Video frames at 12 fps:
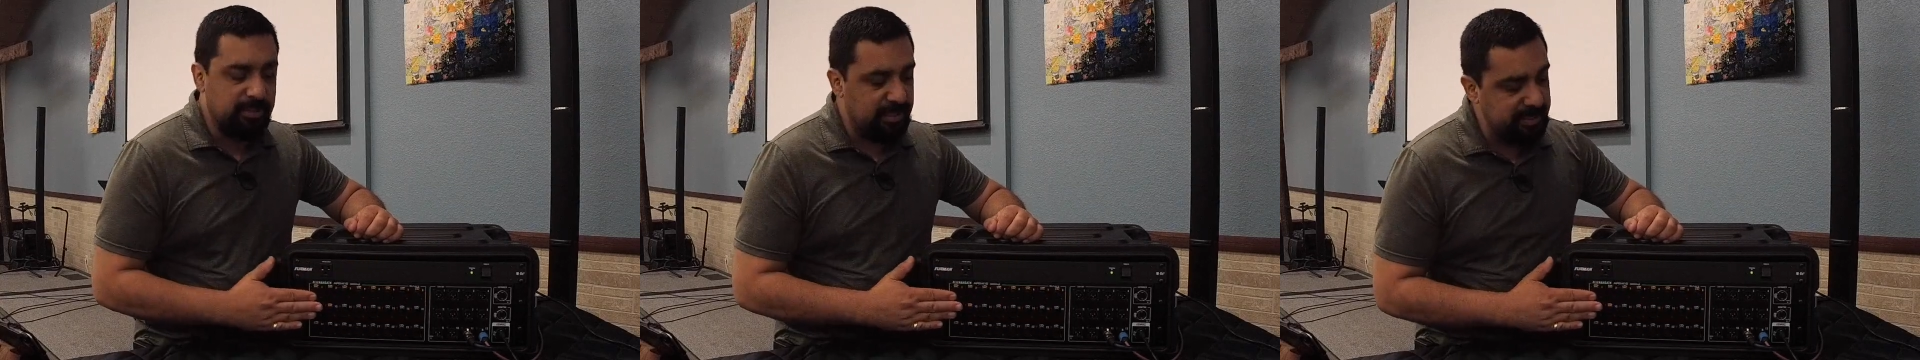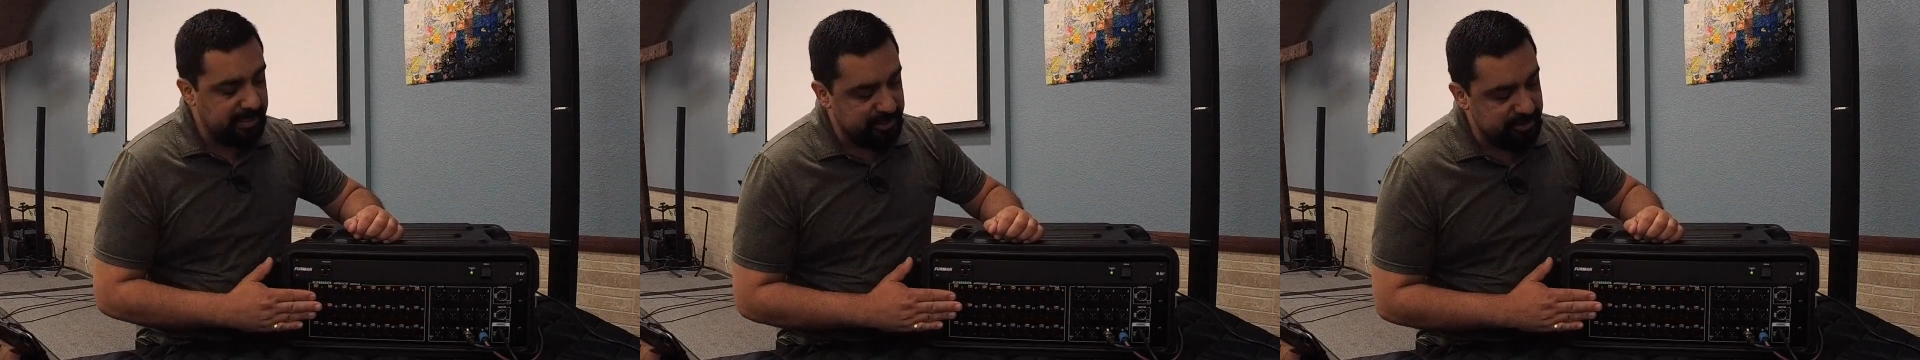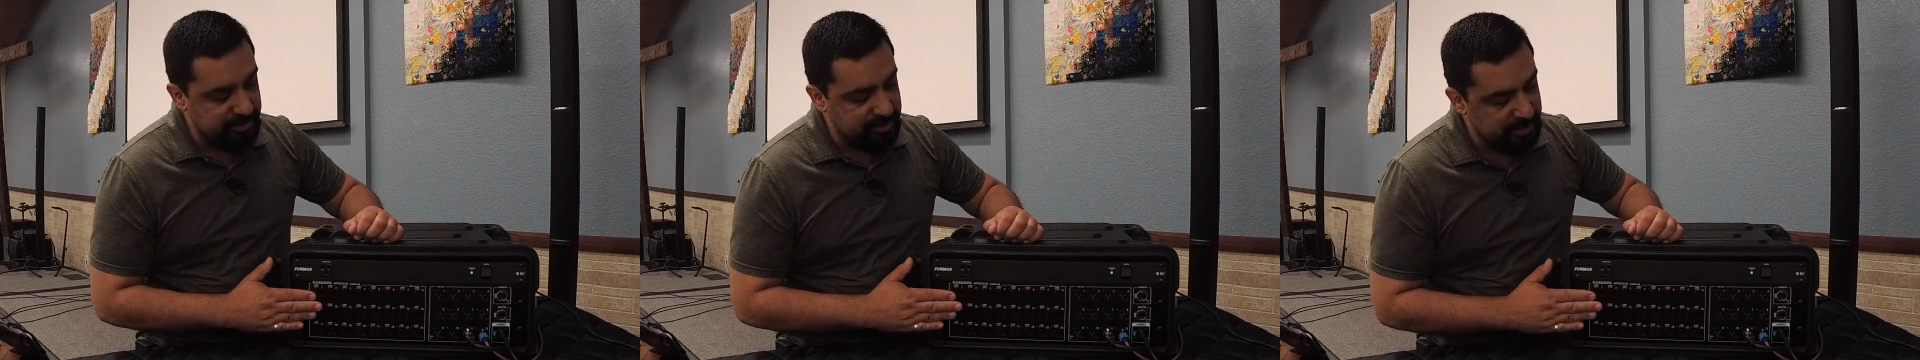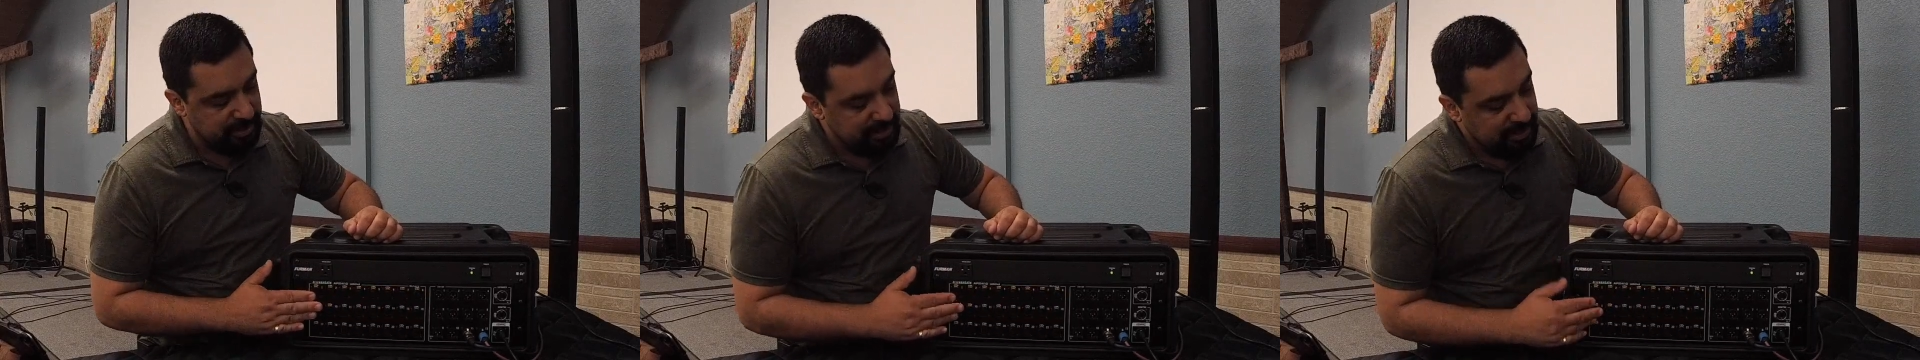
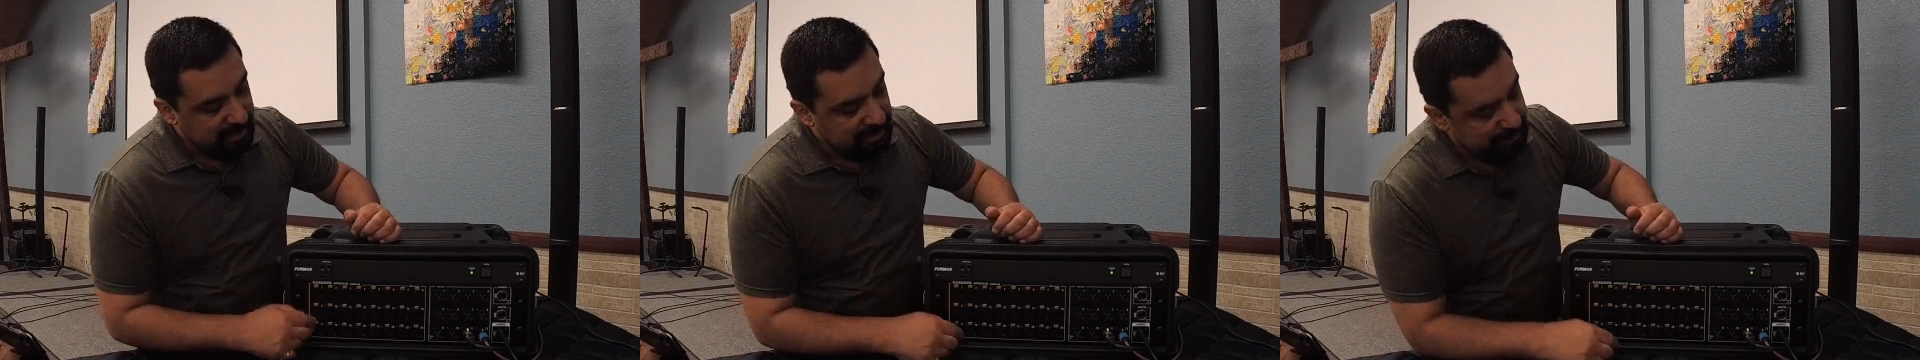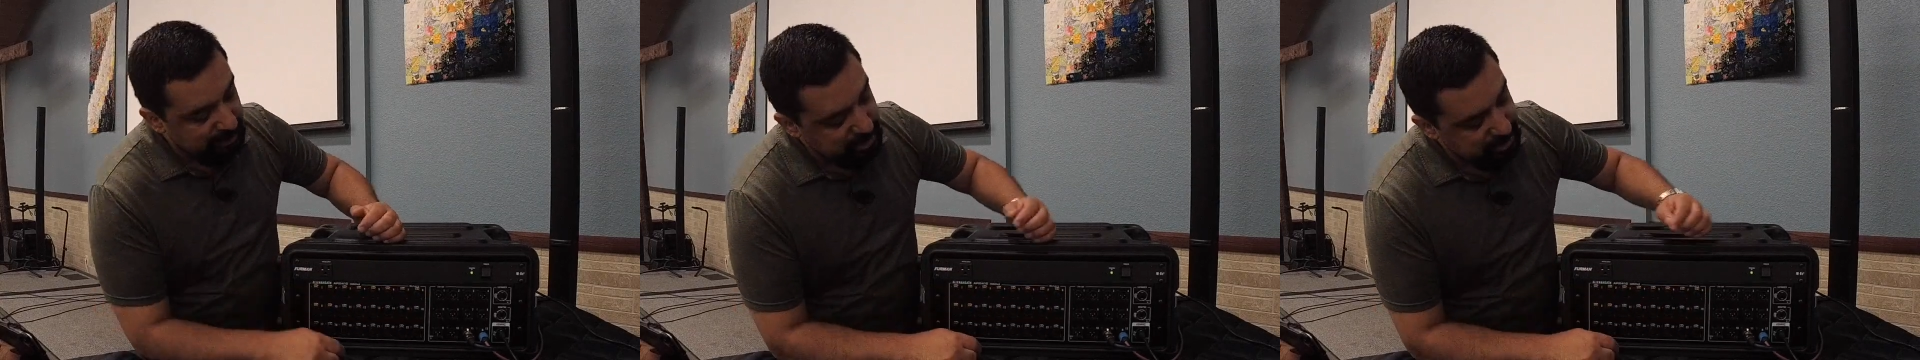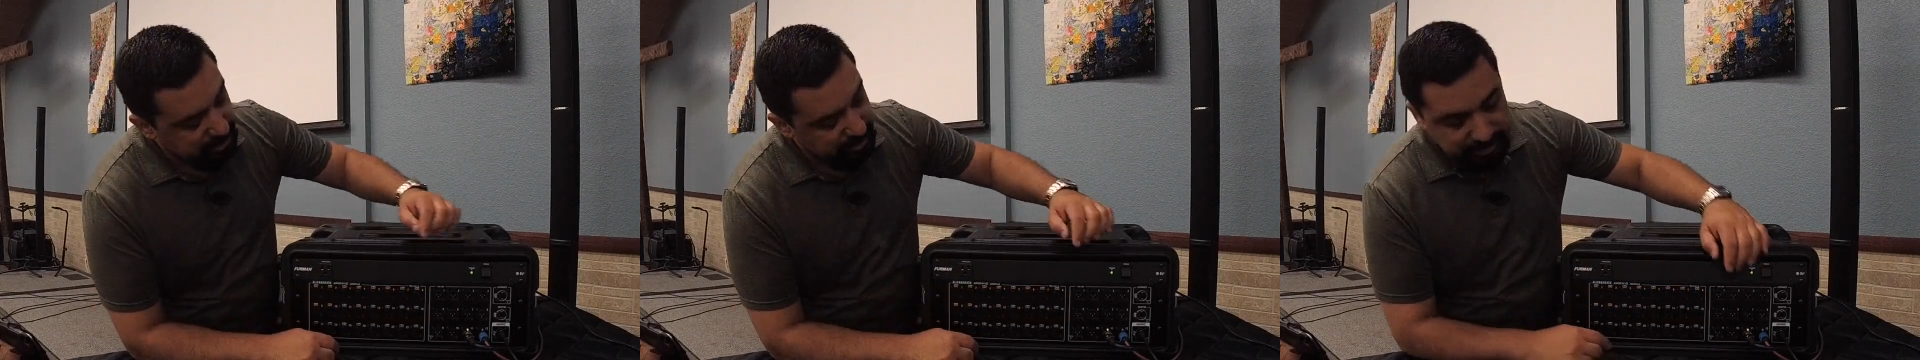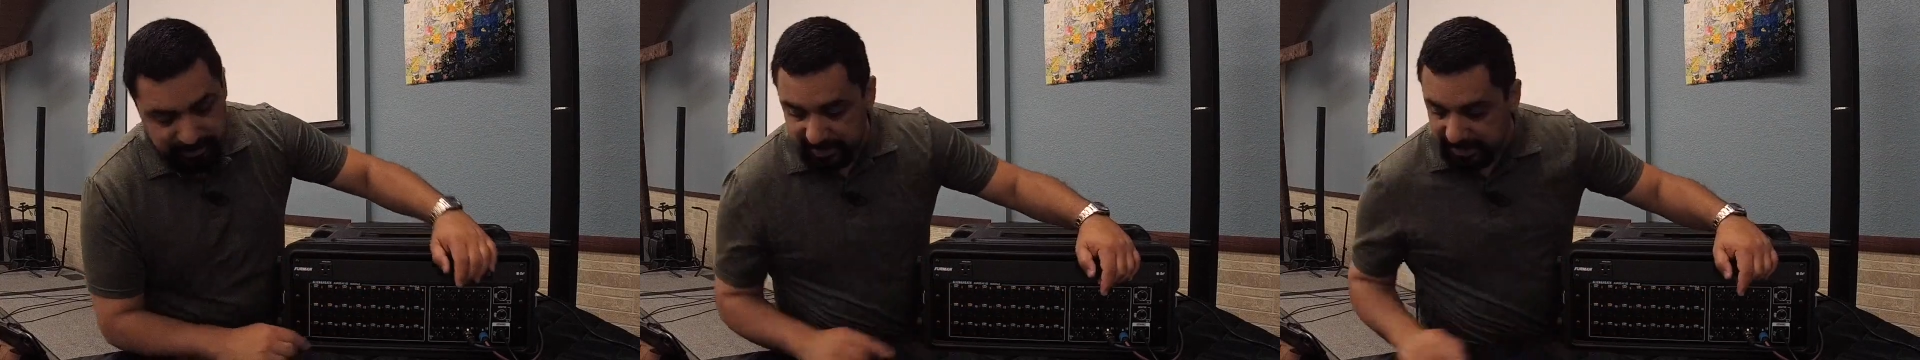connections. Let me show
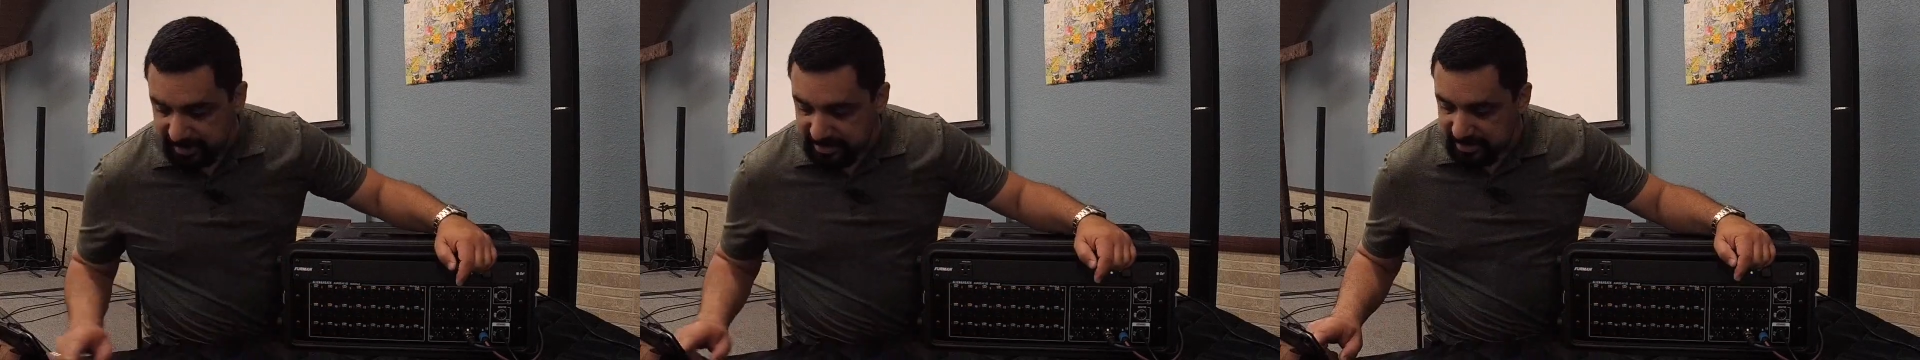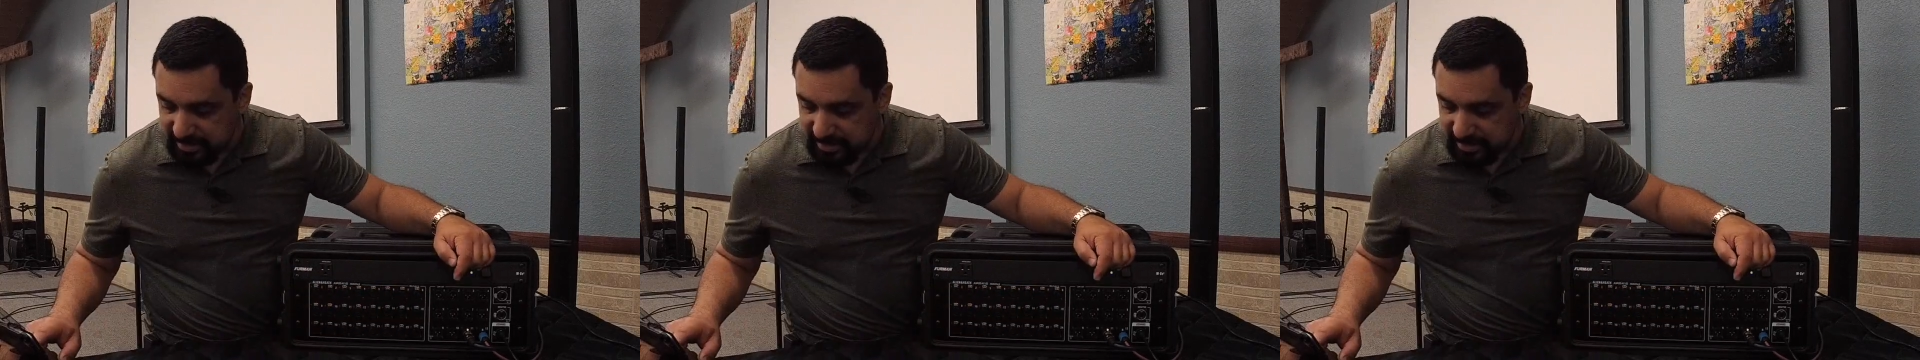you to the last